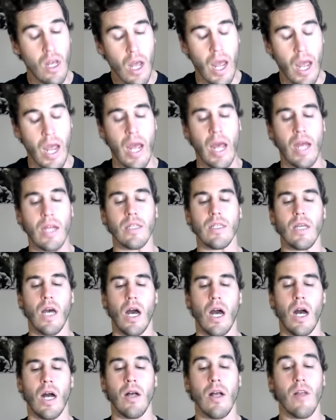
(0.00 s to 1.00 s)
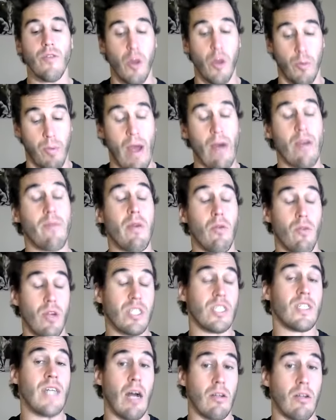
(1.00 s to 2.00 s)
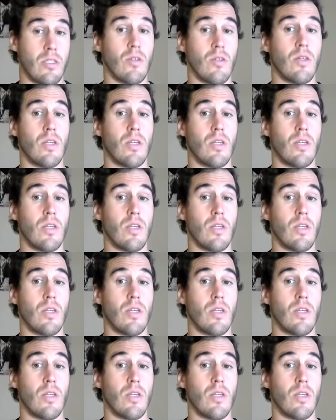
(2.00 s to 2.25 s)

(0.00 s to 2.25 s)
they'll probably be reaching out to you